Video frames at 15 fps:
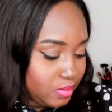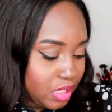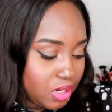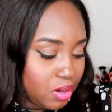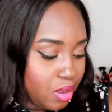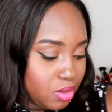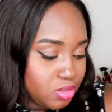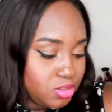
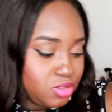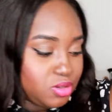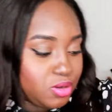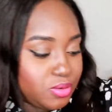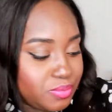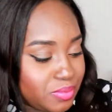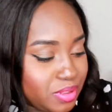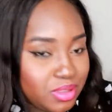and
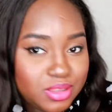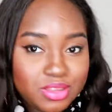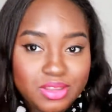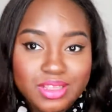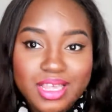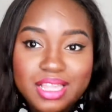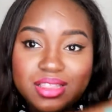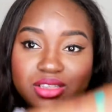also
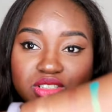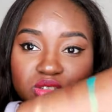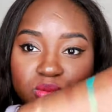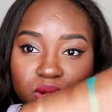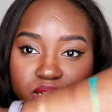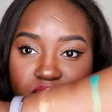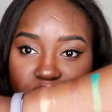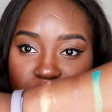look at the
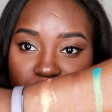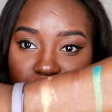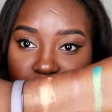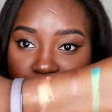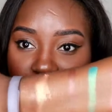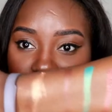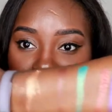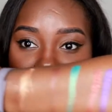swatches
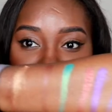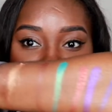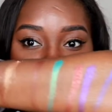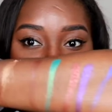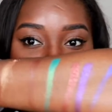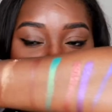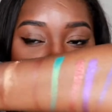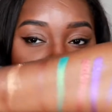here like I
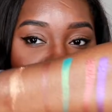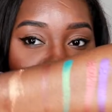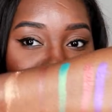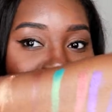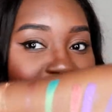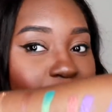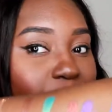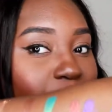said it's a
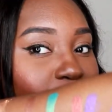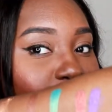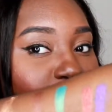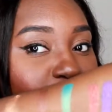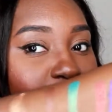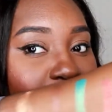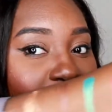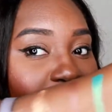very
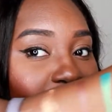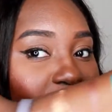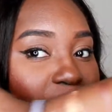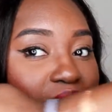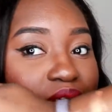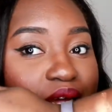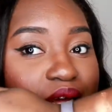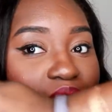beautiful palette